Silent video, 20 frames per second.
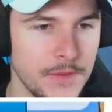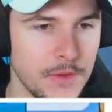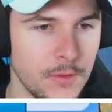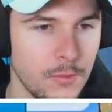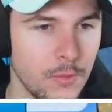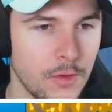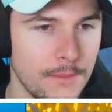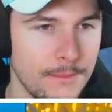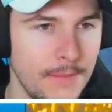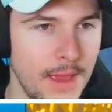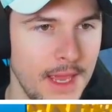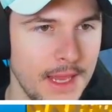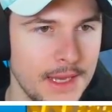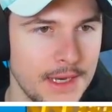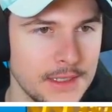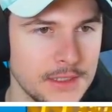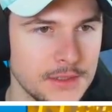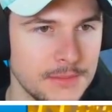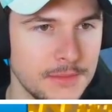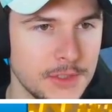we're making
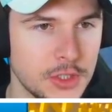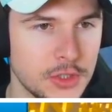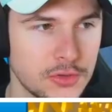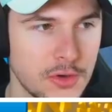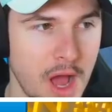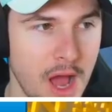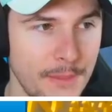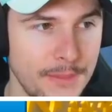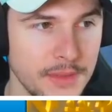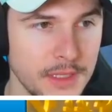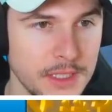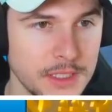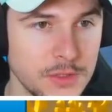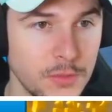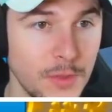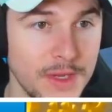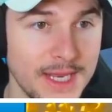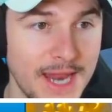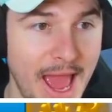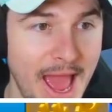it to Metropolis.
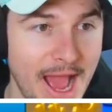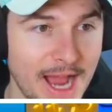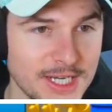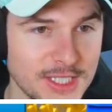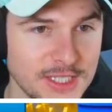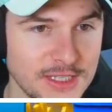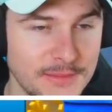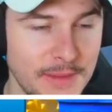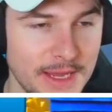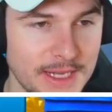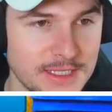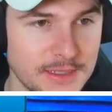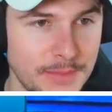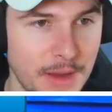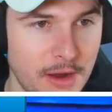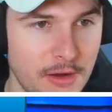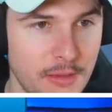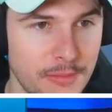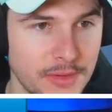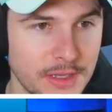We could actually make it to
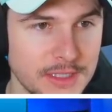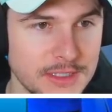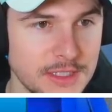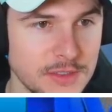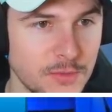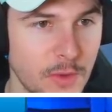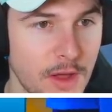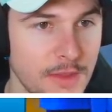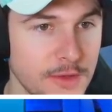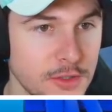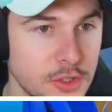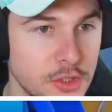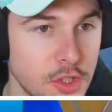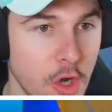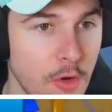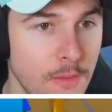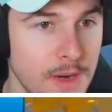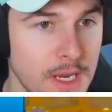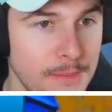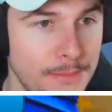Pirate Place as well. There's
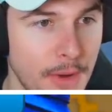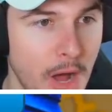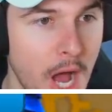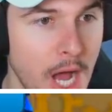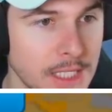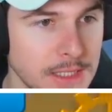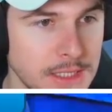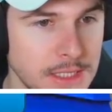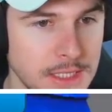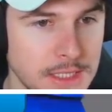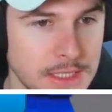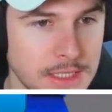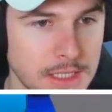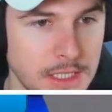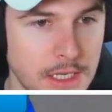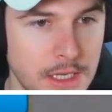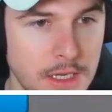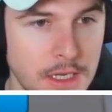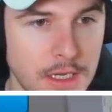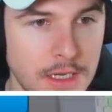so many bosses.
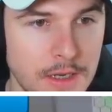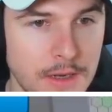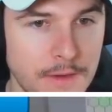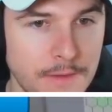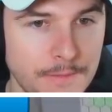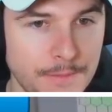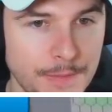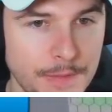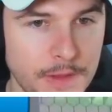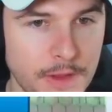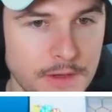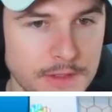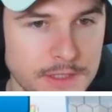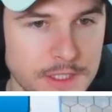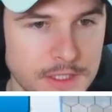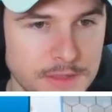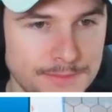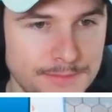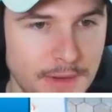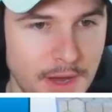There's
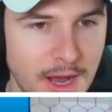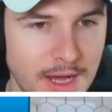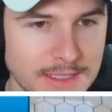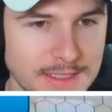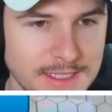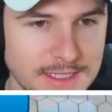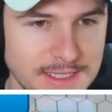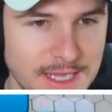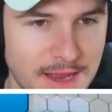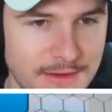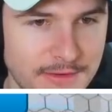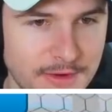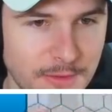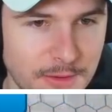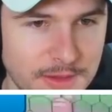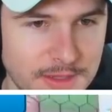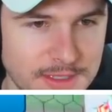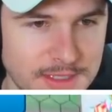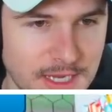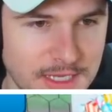just bosses
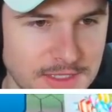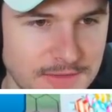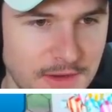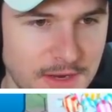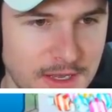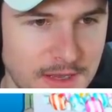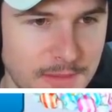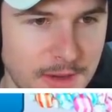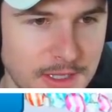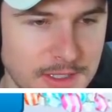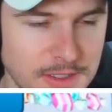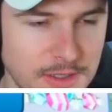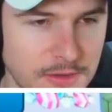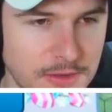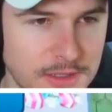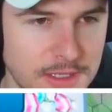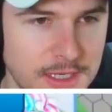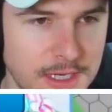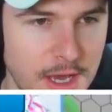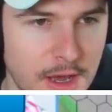everywhere. This guy's fighting a boss. Yo,
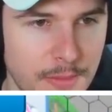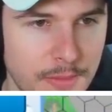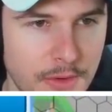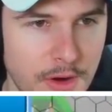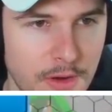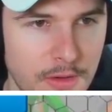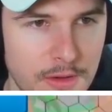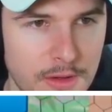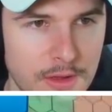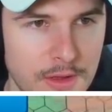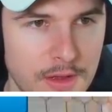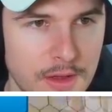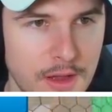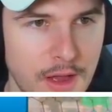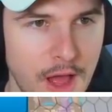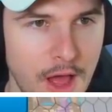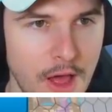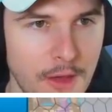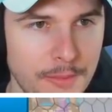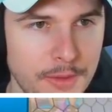you need help, bro?
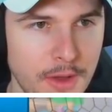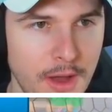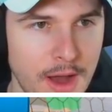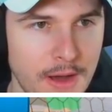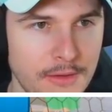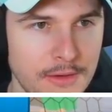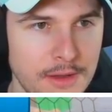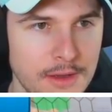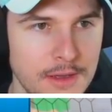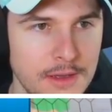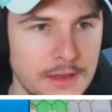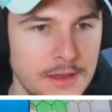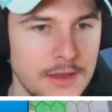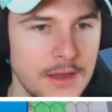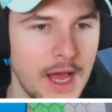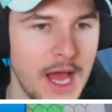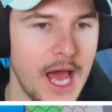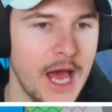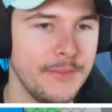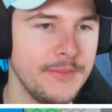I'll help you out.
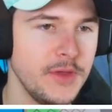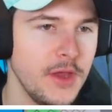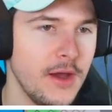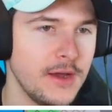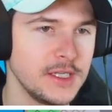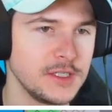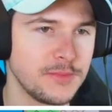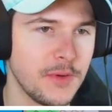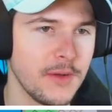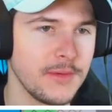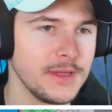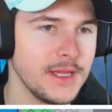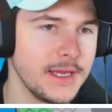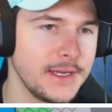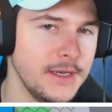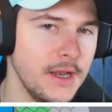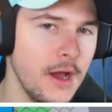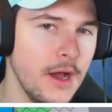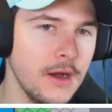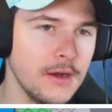I'll help you out. He's probably like,
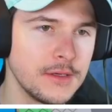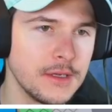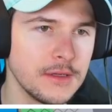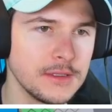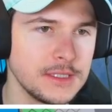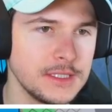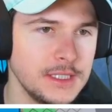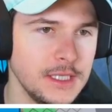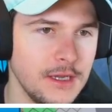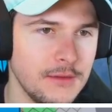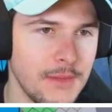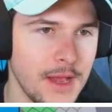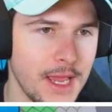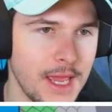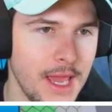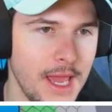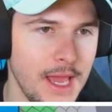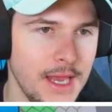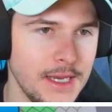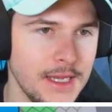no, don't steal my
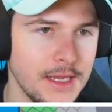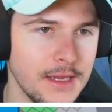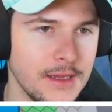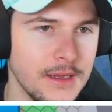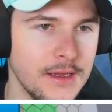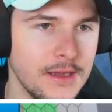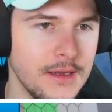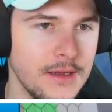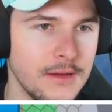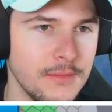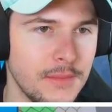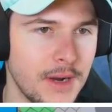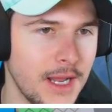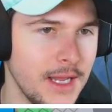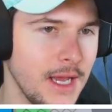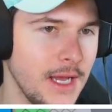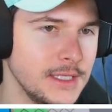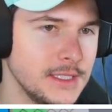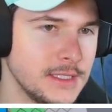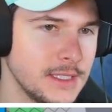candy but
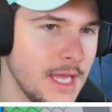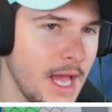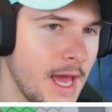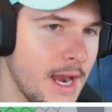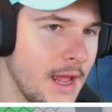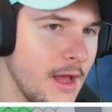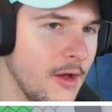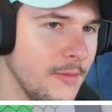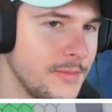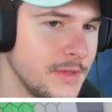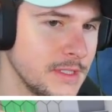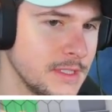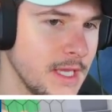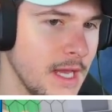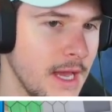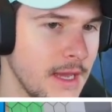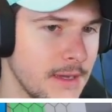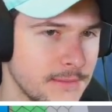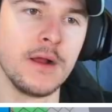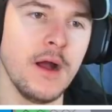I, I, just gotta help this
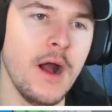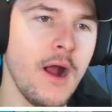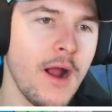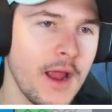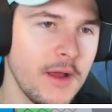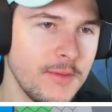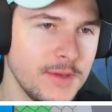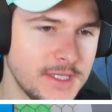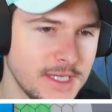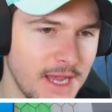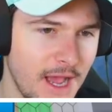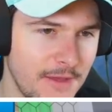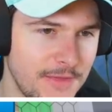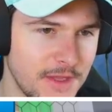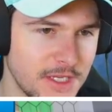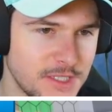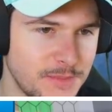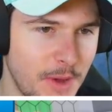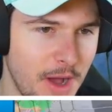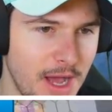guy. All right, we took out
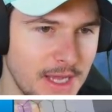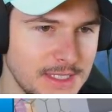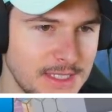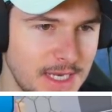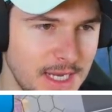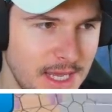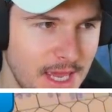this boss and it